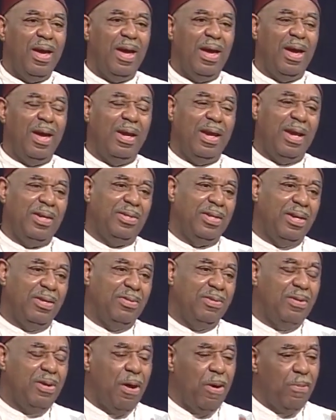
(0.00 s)
And I said,
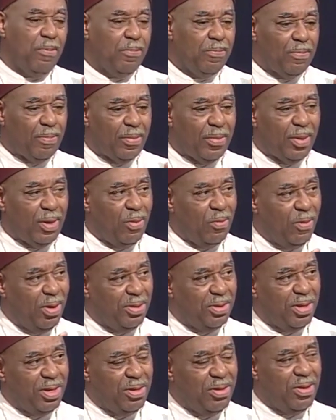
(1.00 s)
you know, one
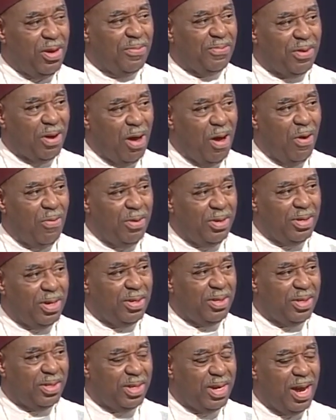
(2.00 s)
thing you have to always
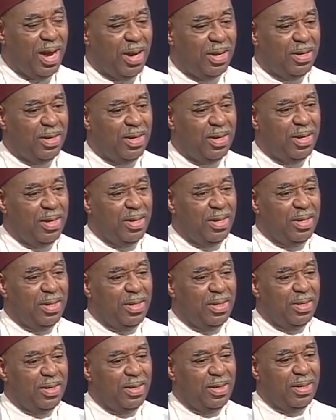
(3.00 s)
understand
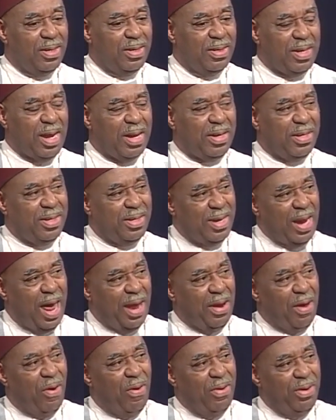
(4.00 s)
is that not
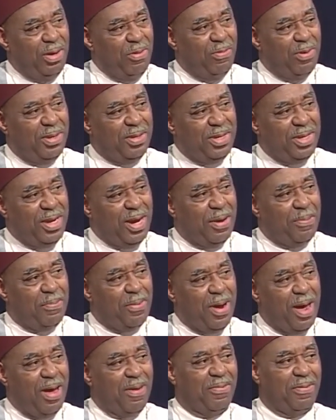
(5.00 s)
only was he a
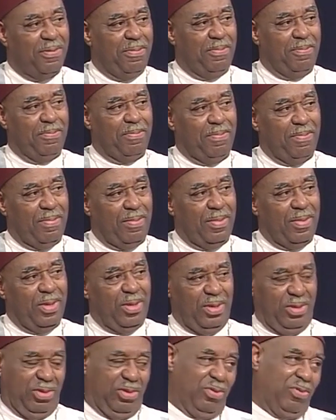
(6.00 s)
prophet
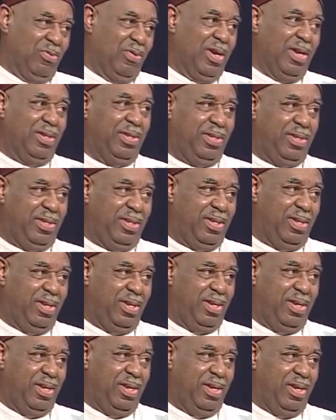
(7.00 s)
to us,
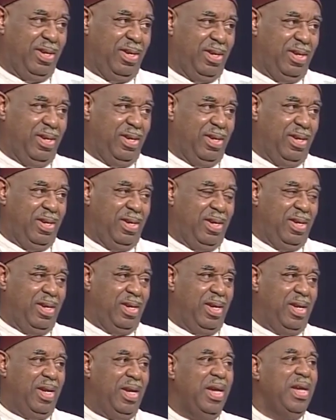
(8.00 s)

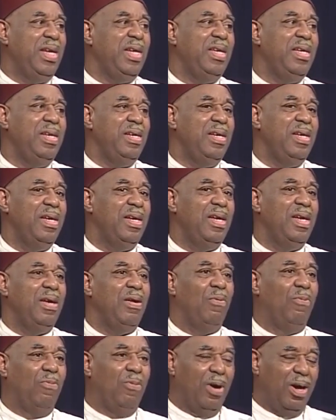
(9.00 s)
he
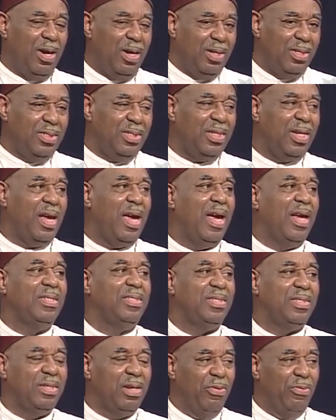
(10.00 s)
was and
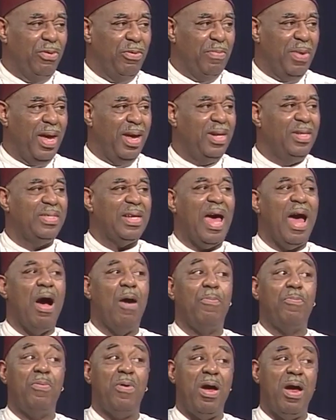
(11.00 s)
still remains our
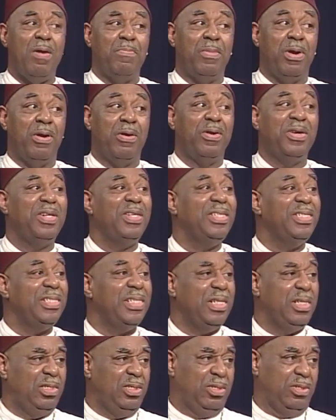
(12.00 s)
primary
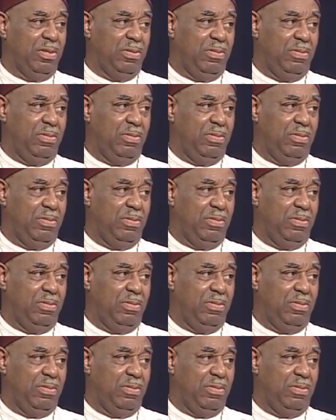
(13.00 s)
teacher.